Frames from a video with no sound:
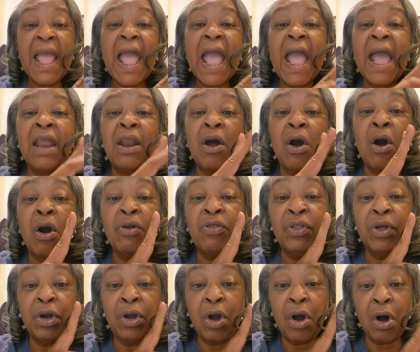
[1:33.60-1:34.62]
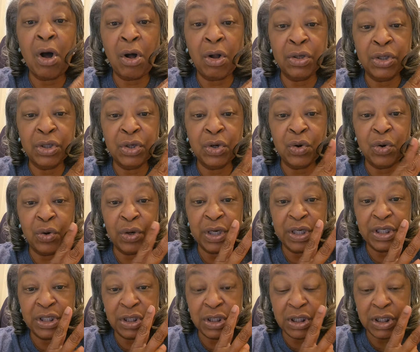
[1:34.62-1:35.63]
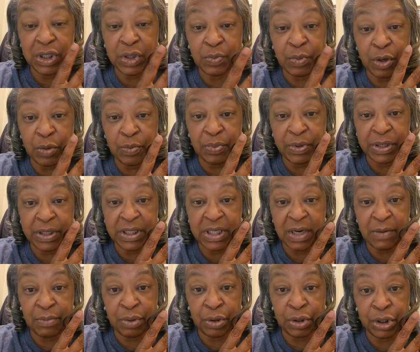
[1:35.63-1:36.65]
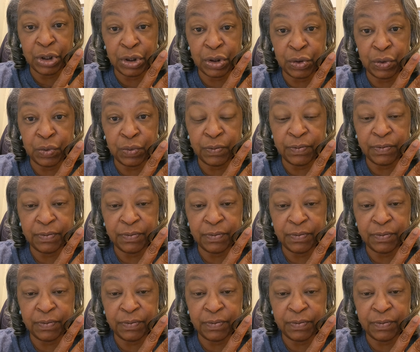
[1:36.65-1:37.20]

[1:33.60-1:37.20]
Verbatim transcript: and are the called according to his purpose. Number two.